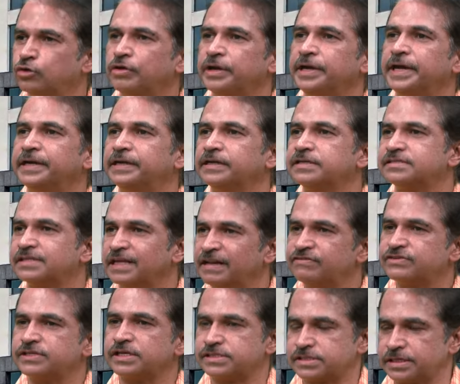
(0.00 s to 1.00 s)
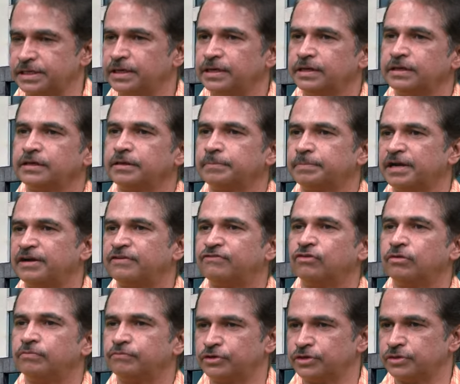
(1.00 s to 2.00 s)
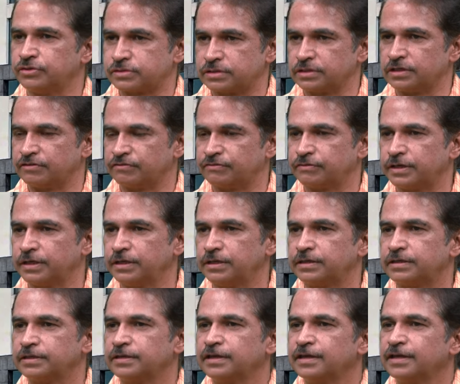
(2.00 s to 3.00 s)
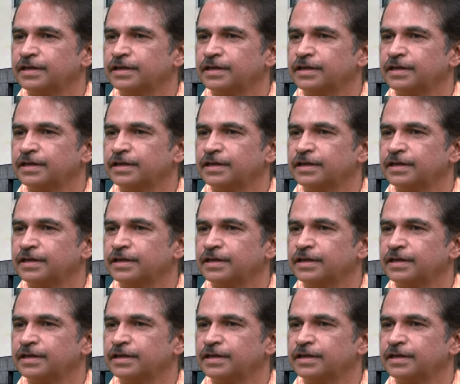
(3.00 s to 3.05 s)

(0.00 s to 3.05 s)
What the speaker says: to create a self-sustaining platform for yourself, right?